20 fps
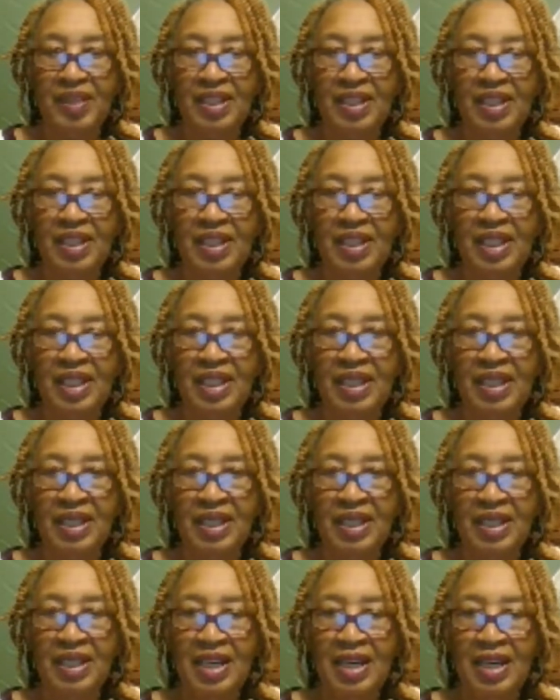And
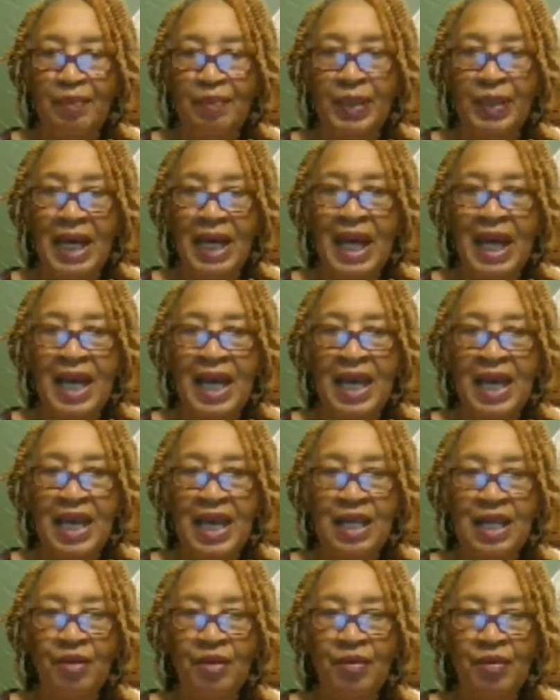but I hate it
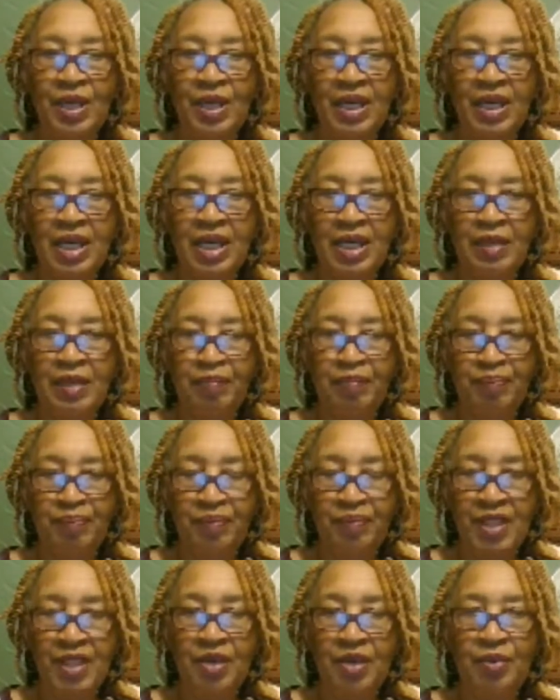when
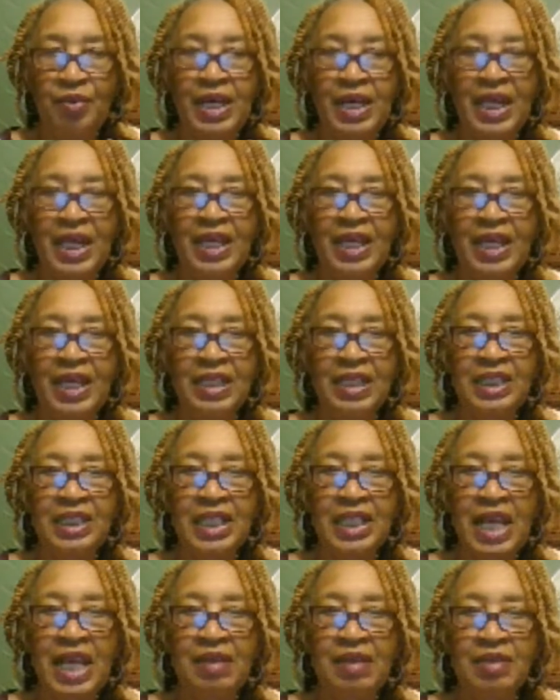they killed
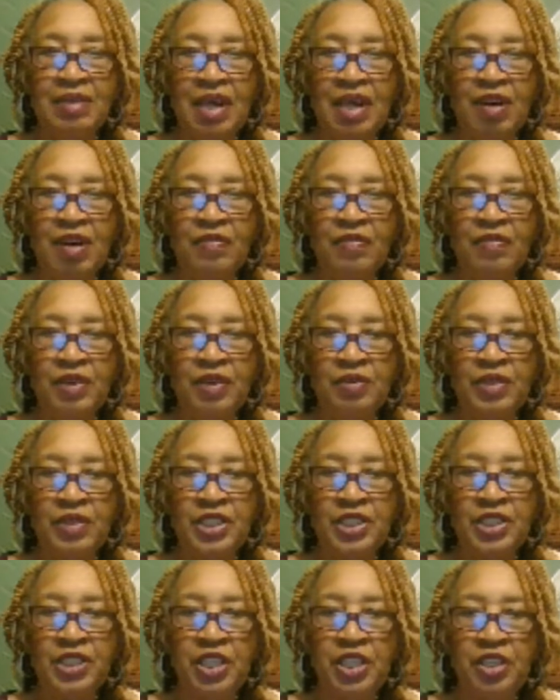James off on the
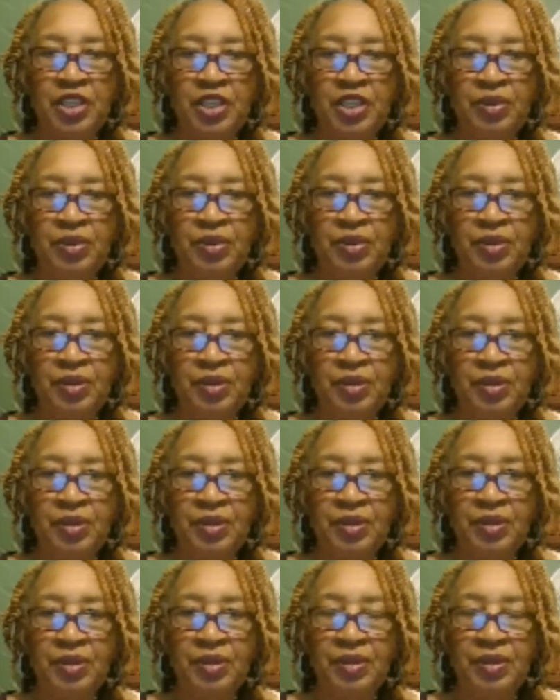show,
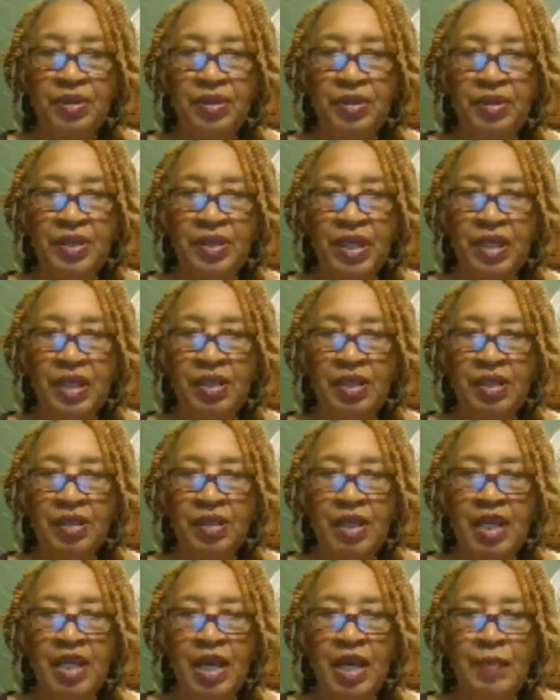you know.
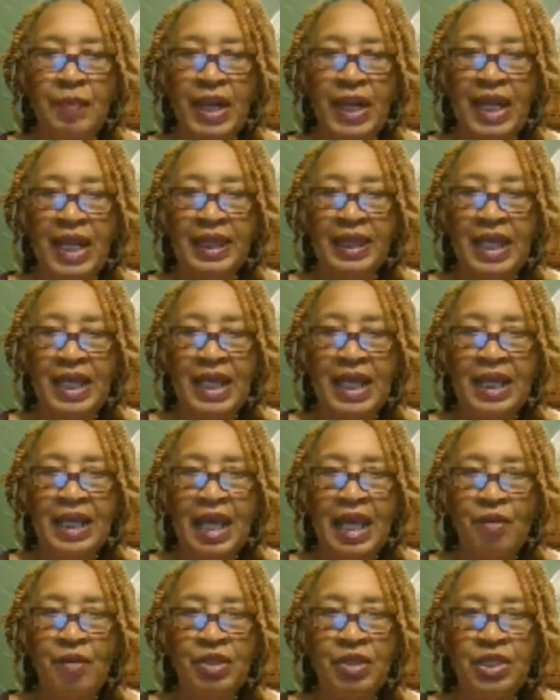But I think that was
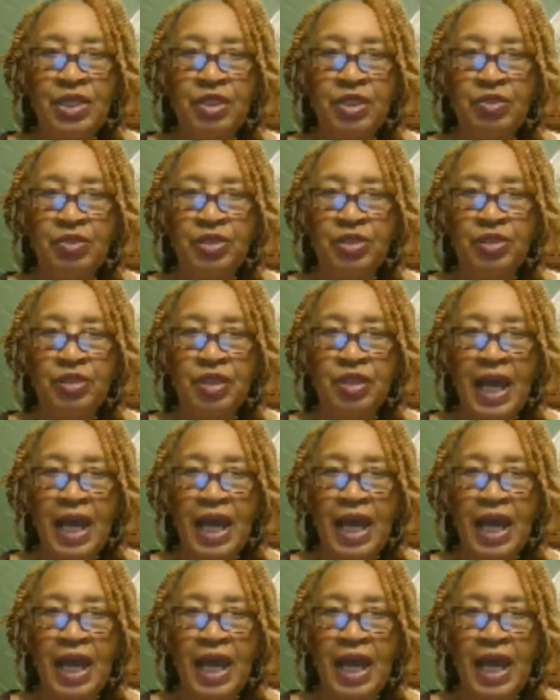due to like